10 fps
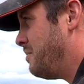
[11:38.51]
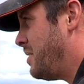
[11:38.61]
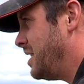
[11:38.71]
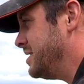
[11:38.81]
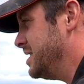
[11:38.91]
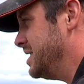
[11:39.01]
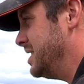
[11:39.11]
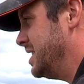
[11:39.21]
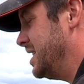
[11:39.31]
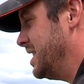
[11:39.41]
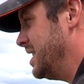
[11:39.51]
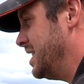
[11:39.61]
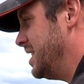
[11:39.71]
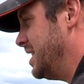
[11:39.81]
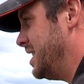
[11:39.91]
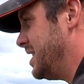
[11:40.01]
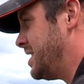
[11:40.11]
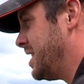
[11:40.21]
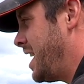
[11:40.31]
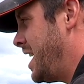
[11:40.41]
But
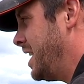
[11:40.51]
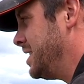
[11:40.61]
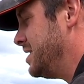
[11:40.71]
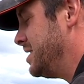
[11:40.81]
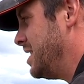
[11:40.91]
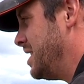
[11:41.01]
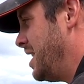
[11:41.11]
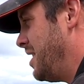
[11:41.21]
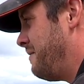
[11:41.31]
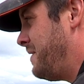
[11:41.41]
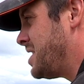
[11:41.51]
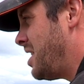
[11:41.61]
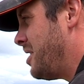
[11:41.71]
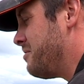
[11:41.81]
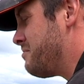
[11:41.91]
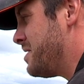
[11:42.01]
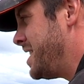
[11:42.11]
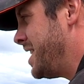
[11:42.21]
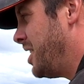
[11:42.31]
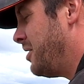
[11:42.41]
today, the fish aren't
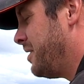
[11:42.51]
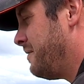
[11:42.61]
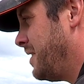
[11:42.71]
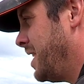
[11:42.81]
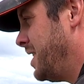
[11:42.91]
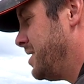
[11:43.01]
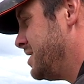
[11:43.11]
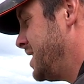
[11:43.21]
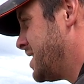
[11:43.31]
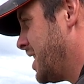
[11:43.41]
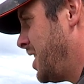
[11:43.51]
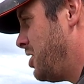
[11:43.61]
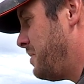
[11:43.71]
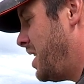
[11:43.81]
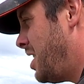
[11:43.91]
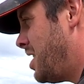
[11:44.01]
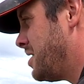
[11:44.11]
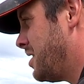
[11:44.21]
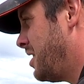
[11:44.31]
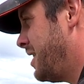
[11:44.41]
really on the feed. It's a little bit
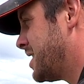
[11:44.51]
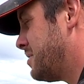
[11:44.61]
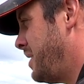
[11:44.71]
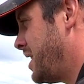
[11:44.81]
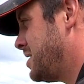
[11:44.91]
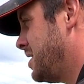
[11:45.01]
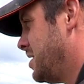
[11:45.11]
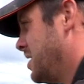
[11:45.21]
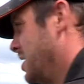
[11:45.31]
harder than I expected.